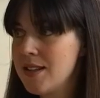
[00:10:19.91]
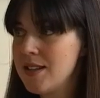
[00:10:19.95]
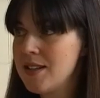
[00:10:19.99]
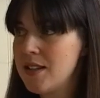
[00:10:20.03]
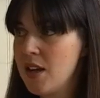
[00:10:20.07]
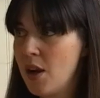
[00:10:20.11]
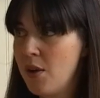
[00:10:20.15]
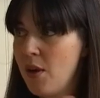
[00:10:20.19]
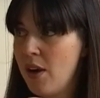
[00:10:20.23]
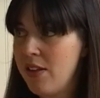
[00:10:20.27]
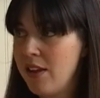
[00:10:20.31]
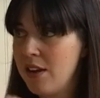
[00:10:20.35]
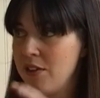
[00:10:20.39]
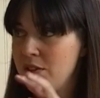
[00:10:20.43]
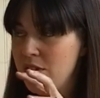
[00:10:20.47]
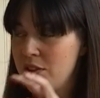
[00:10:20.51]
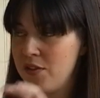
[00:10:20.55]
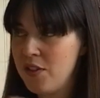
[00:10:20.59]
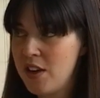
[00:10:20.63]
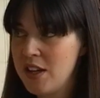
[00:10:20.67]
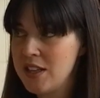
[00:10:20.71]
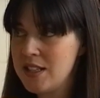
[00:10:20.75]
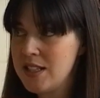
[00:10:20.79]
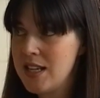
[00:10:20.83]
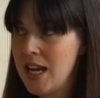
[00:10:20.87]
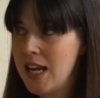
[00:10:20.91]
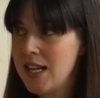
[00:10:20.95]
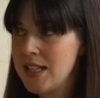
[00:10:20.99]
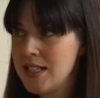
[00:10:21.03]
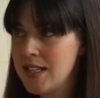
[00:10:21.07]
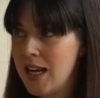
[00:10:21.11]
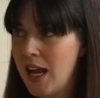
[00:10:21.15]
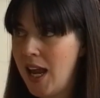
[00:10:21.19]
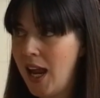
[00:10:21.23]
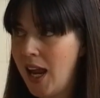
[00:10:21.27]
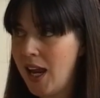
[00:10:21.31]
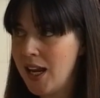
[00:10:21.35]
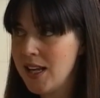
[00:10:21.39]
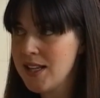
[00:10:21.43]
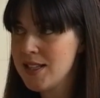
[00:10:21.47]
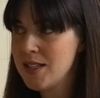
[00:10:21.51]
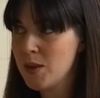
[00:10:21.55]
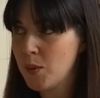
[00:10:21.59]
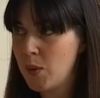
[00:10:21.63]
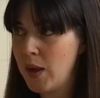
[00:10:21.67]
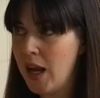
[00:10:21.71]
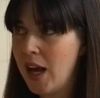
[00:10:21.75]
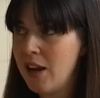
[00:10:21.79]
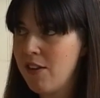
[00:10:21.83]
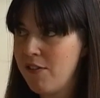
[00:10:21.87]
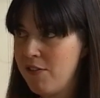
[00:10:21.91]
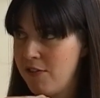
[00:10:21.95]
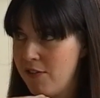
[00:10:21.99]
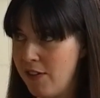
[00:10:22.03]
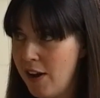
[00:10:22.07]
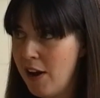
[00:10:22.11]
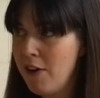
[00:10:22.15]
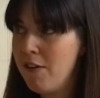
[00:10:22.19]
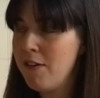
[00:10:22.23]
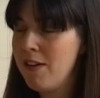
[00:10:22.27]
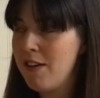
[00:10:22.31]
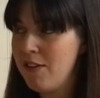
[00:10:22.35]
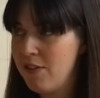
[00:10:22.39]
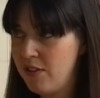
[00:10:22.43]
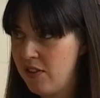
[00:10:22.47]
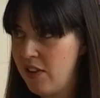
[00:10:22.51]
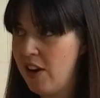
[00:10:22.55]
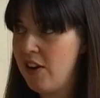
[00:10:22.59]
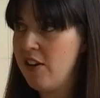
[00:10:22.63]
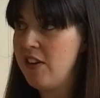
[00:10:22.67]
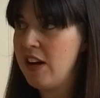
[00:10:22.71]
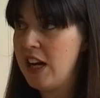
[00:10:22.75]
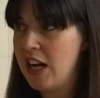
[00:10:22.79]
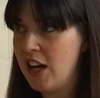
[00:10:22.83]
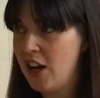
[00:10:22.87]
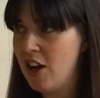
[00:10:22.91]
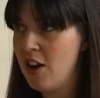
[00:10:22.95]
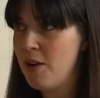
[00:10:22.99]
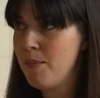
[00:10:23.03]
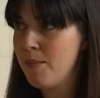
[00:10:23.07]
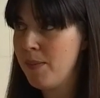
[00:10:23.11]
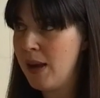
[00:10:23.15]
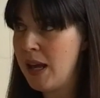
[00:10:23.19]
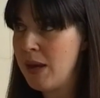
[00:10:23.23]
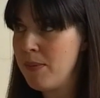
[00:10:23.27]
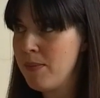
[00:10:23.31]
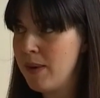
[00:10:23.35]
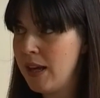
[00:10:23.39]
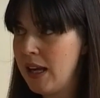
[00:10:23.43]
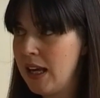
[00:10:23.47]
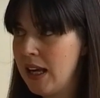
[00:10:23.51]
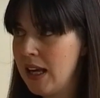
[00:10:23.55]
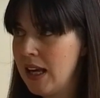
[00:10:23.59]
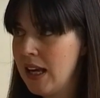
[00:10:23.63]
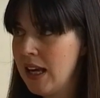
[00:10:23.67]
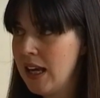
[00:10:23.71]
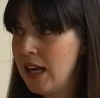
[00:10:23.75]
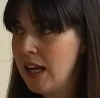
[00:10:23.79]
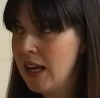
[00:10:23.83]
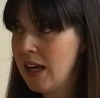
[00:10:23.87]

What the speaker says: So I think for the first 10 days, we had a very, very calm baby,